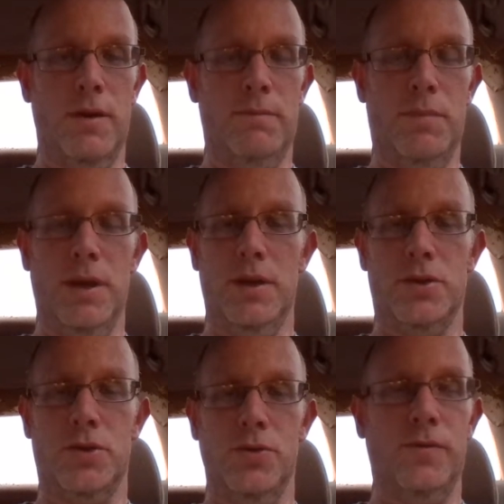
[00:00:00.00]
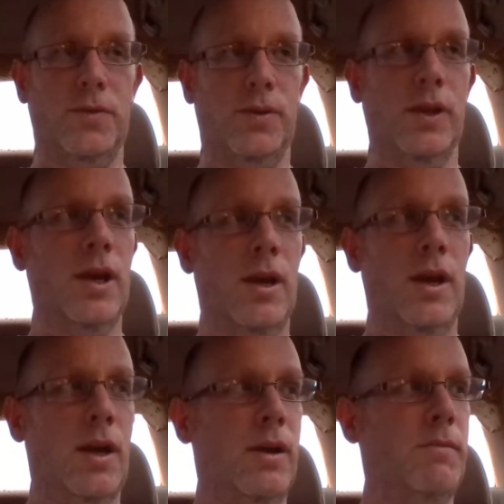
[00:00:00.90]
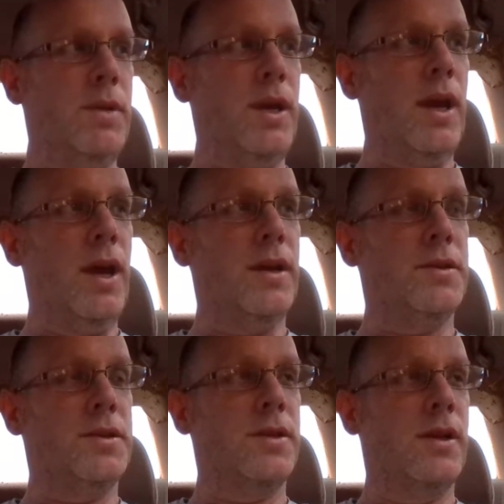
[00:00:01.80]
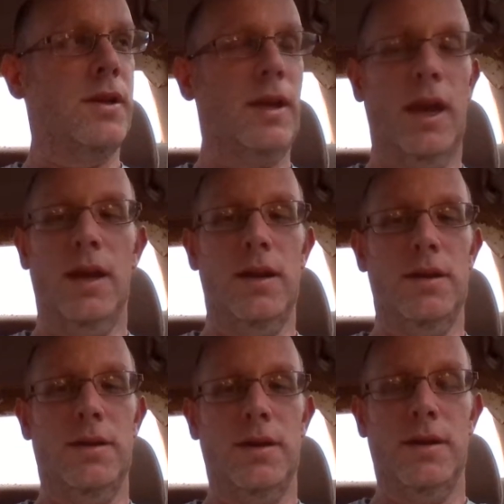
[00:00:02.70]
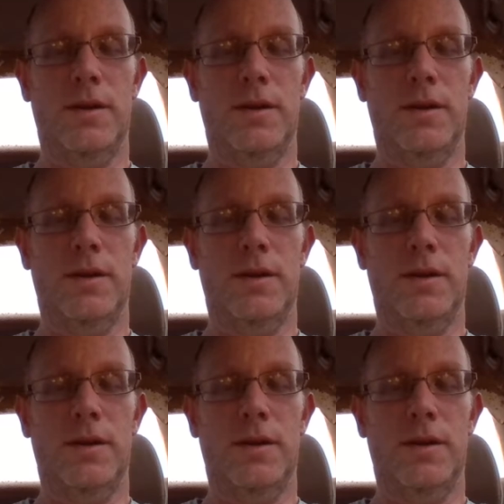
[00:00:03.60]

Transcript: and be as truthful, be as candid.